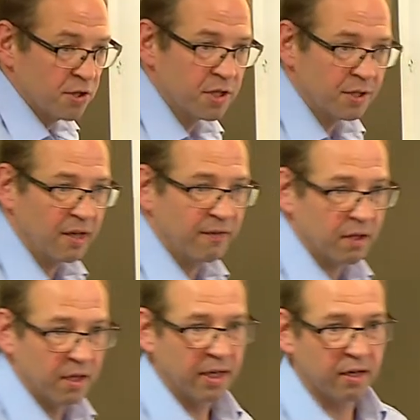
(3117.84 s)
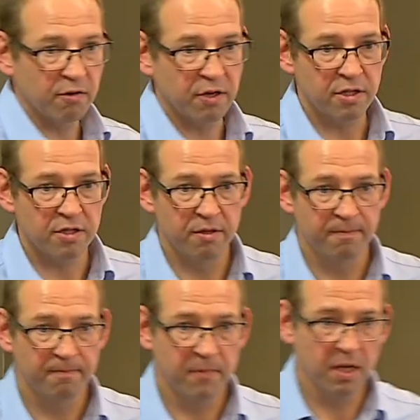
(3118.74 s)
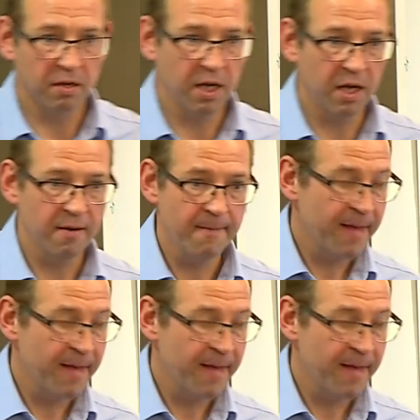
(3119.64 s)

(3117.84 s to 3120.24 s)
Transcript: are significantly increased, okay?